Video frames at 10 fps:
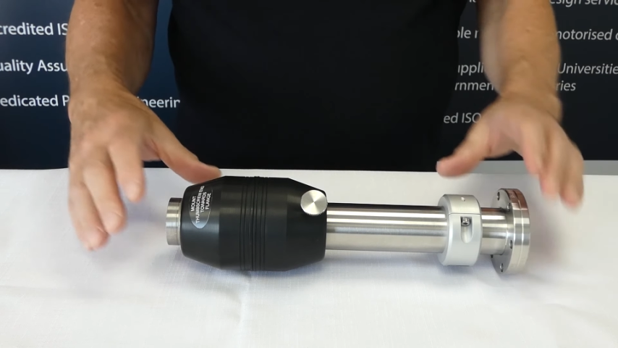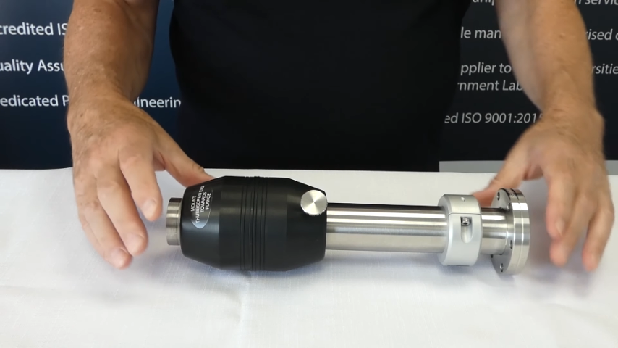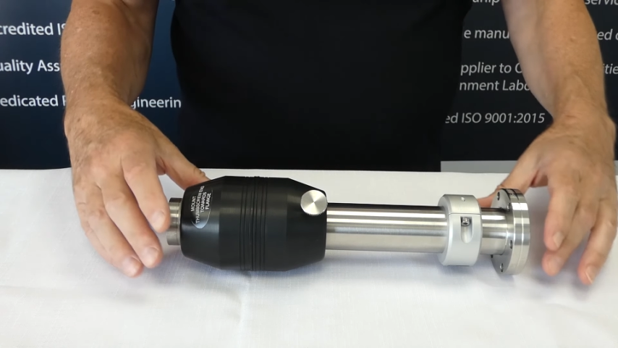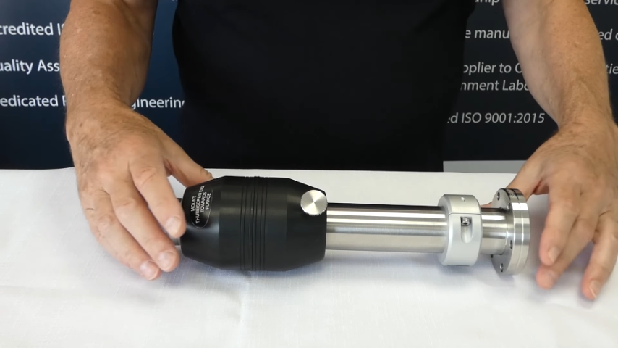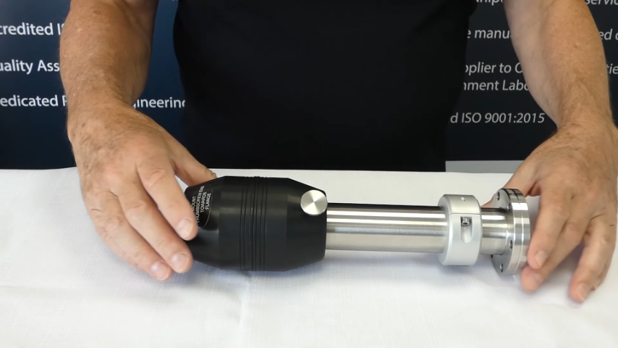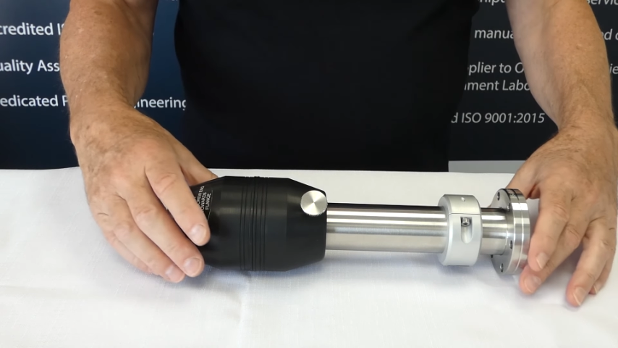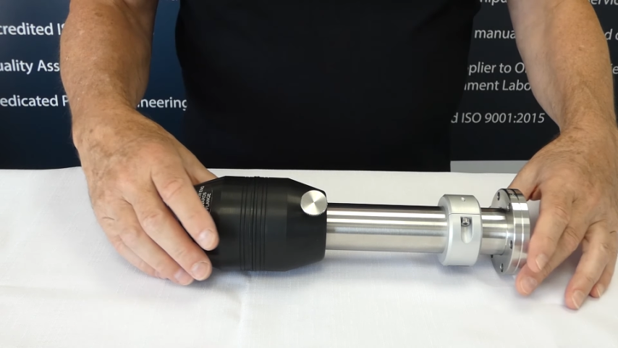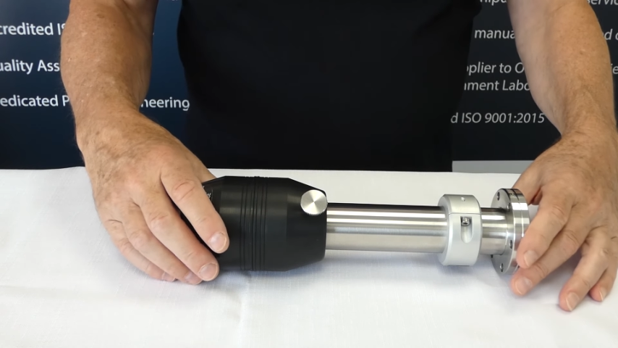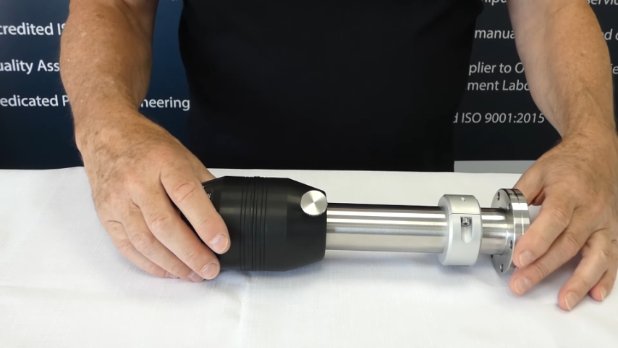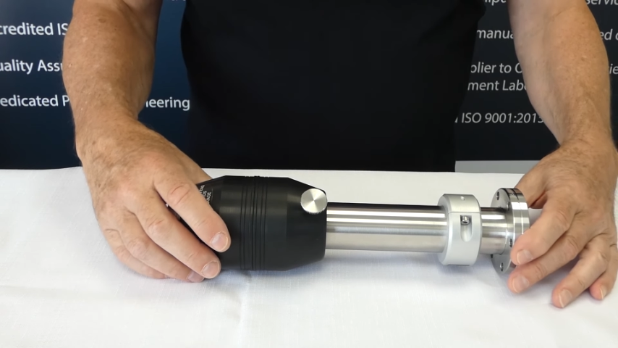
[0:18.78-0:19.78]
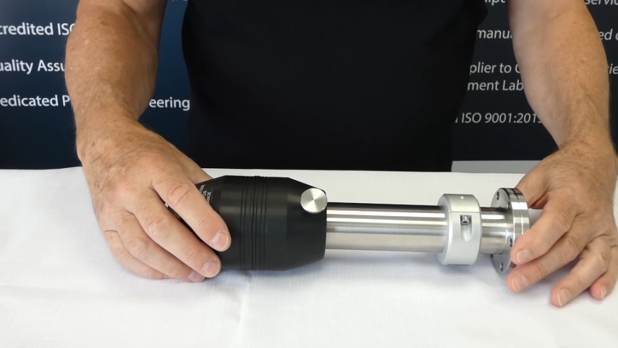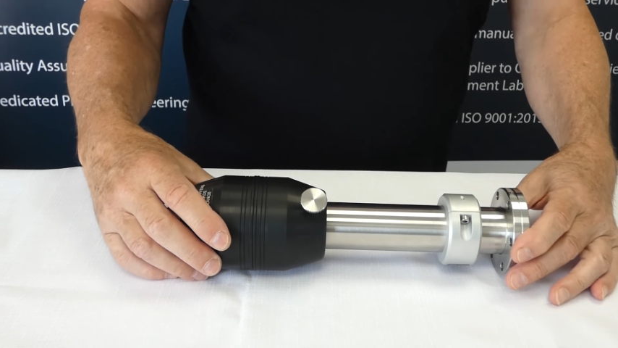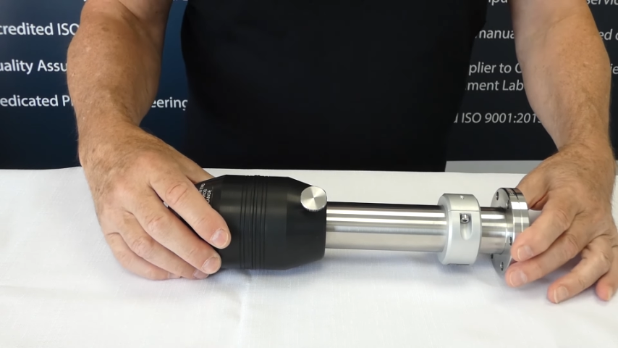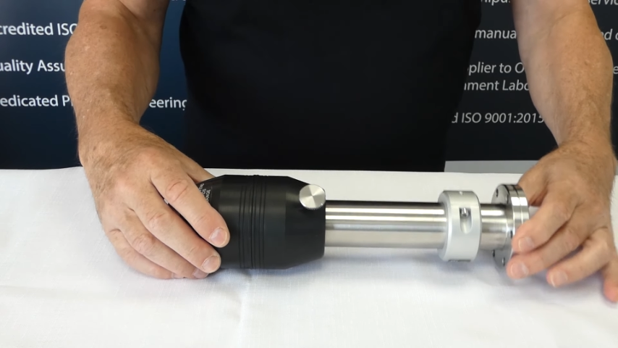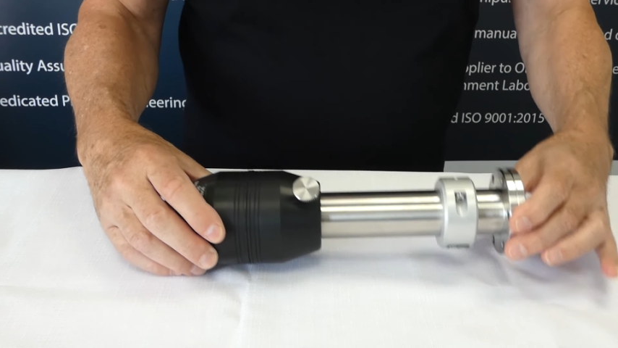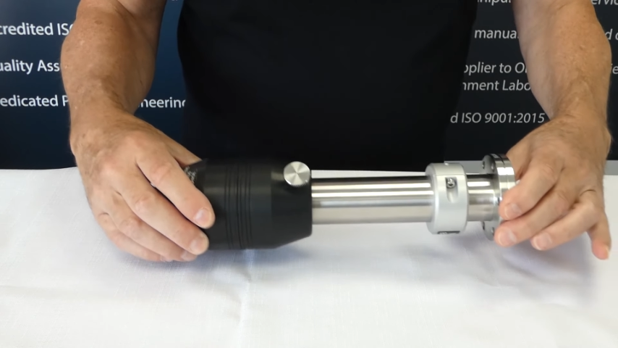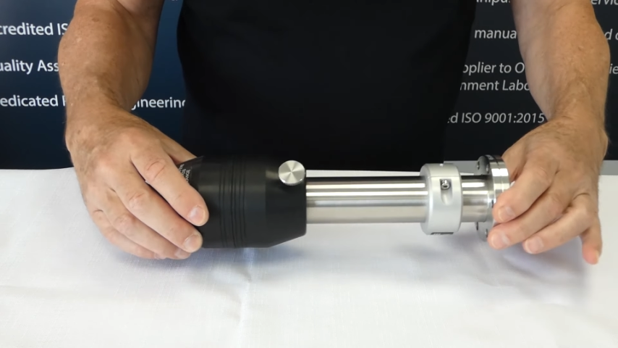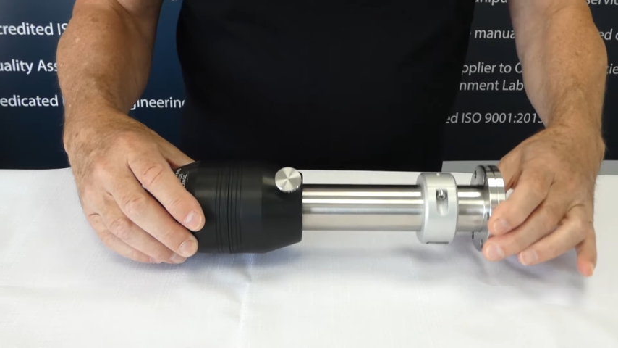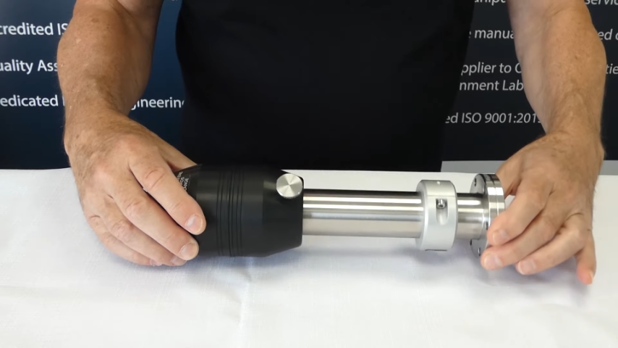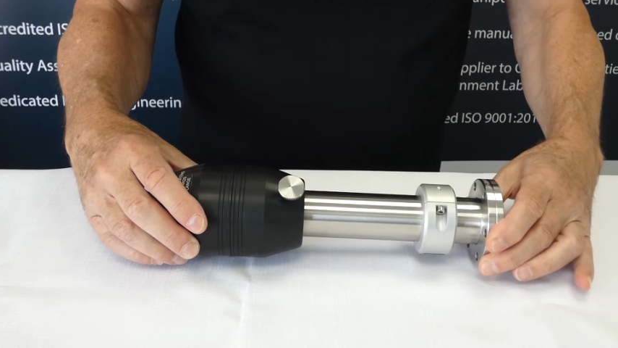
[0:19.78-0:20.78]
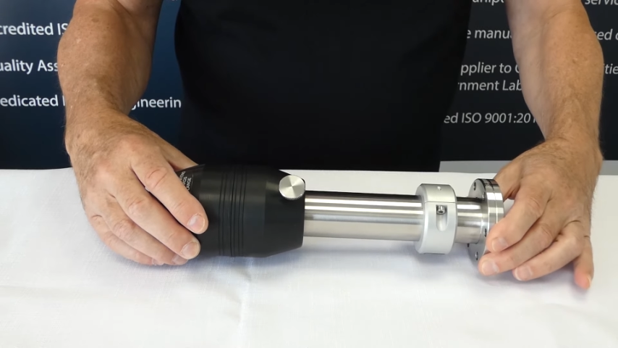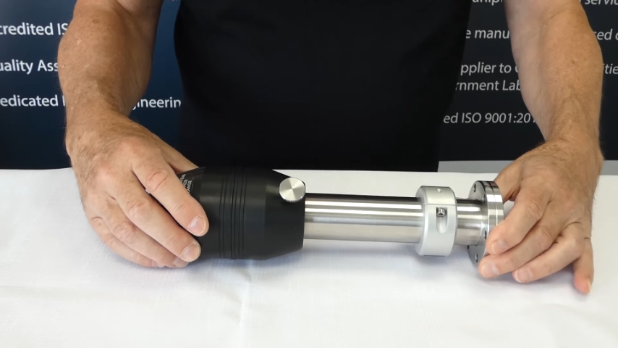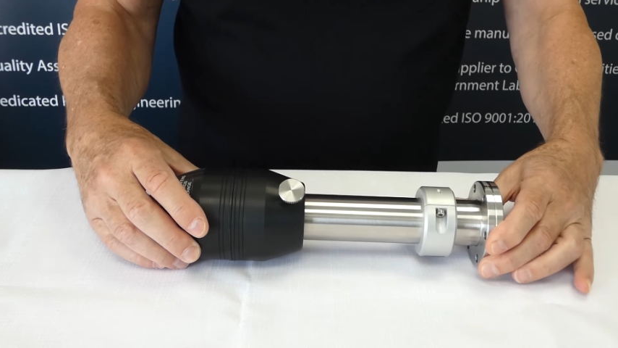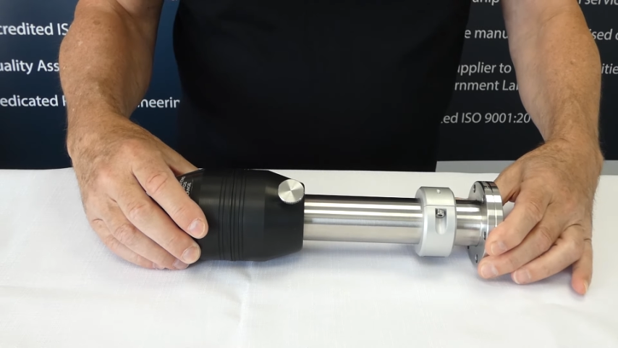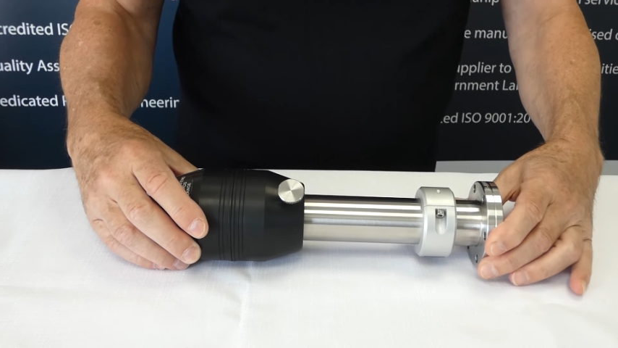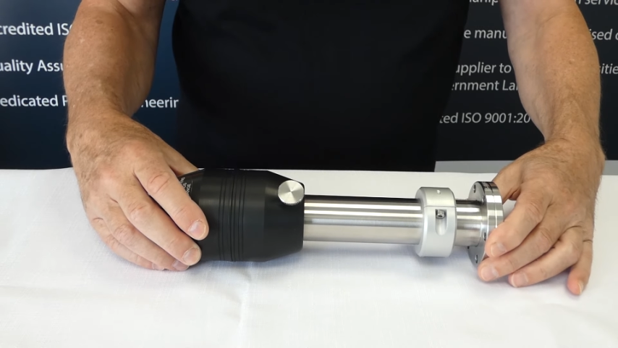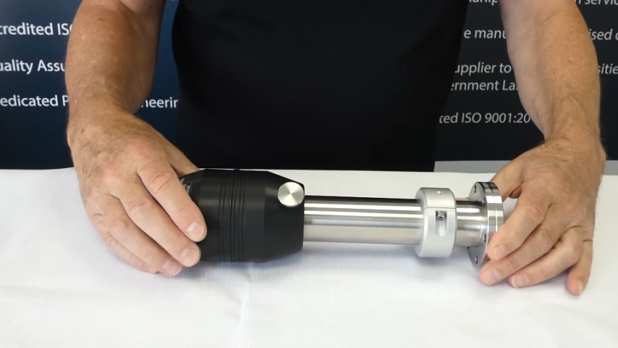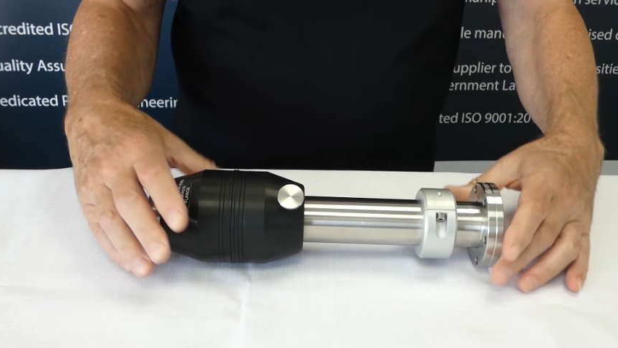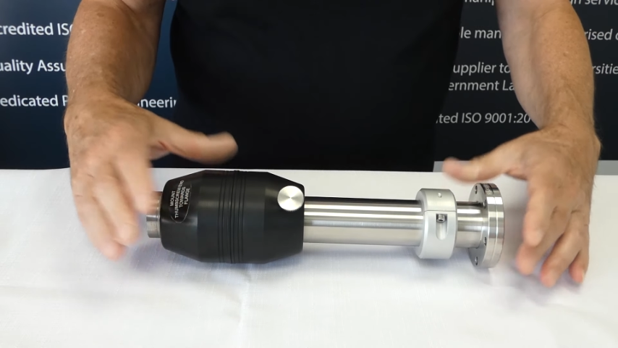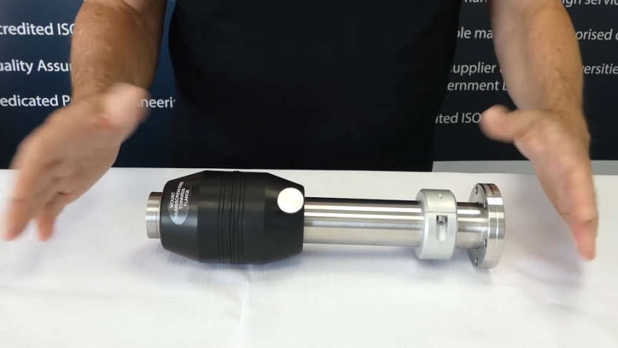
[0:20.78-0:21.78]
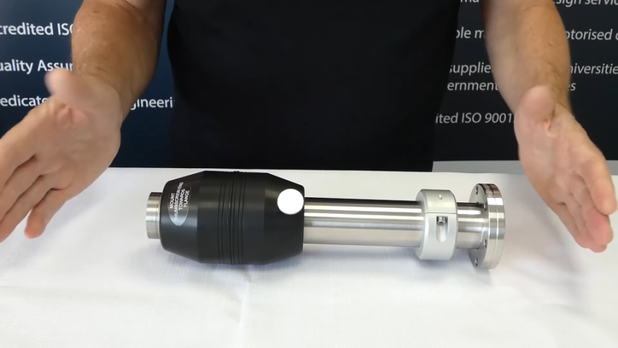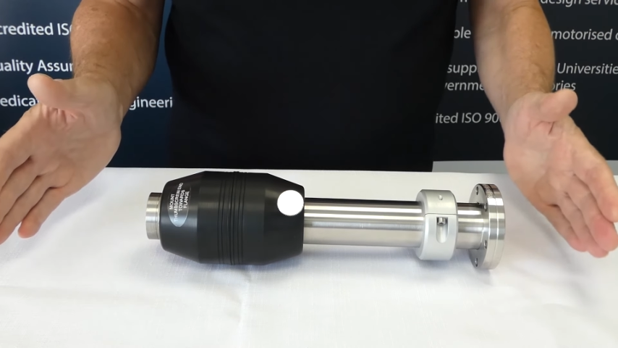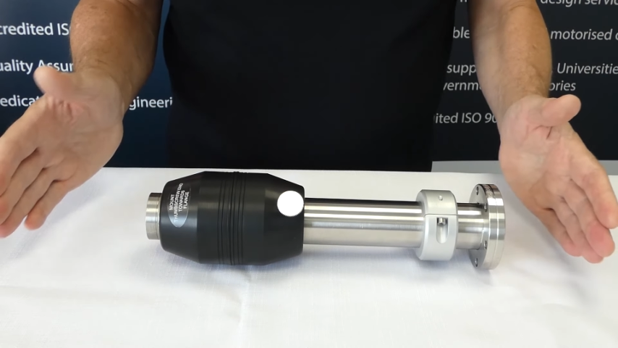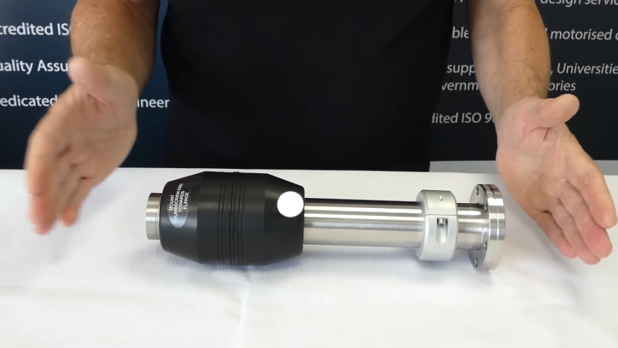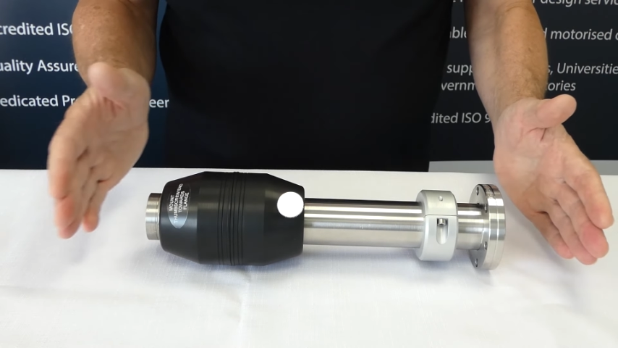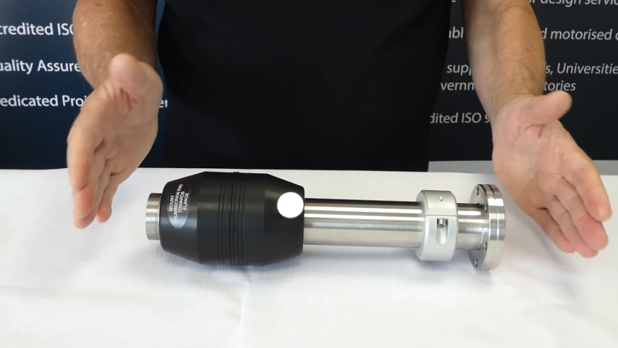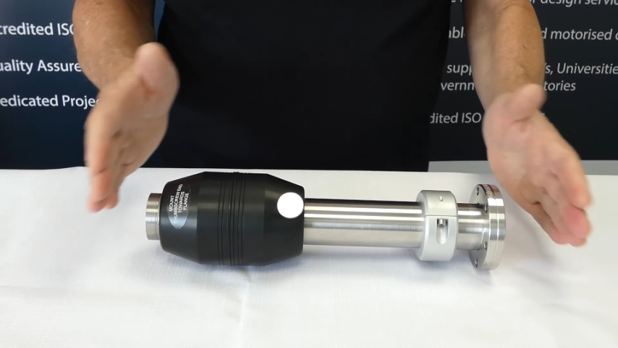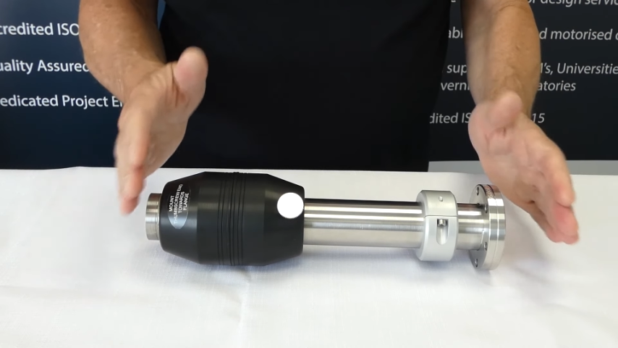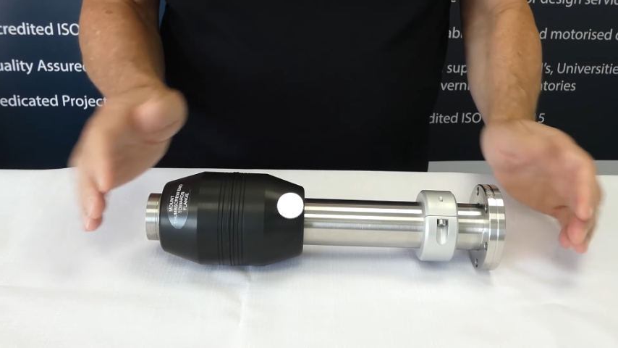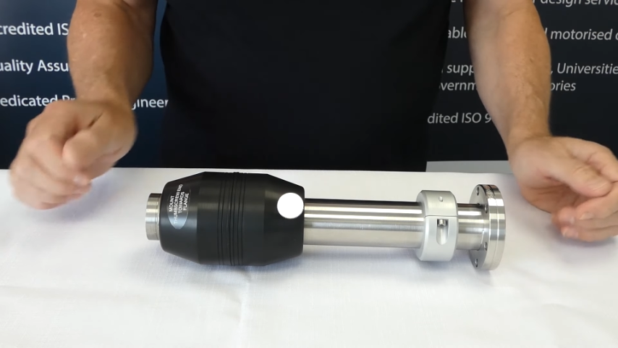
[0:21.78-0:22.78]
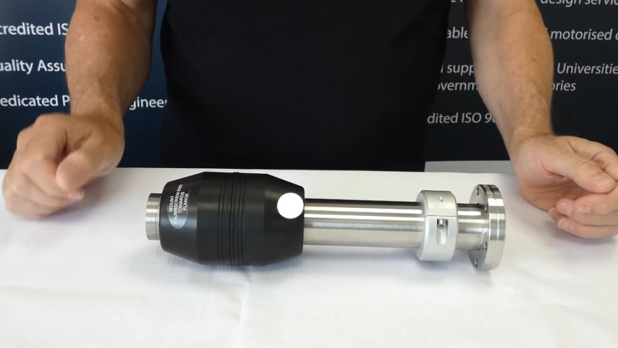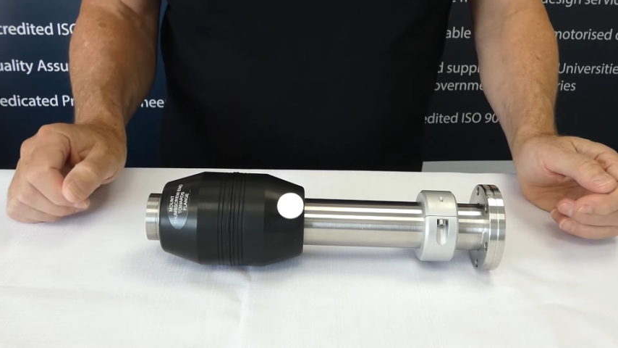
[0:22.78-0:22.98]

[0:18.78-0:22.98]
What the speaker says: Nobody's mouth can be seen.